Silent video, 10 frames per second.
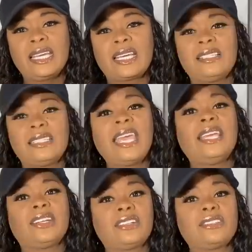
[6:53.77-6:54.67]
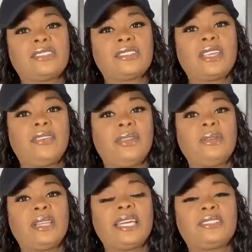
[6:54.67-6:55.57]
containers if
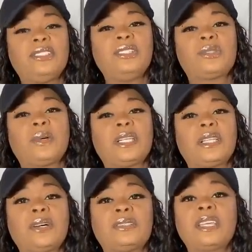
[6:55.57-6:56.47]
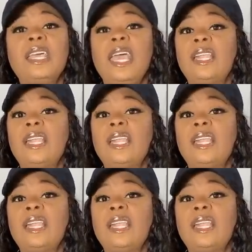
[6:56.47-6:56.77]
you'd like to use one of those,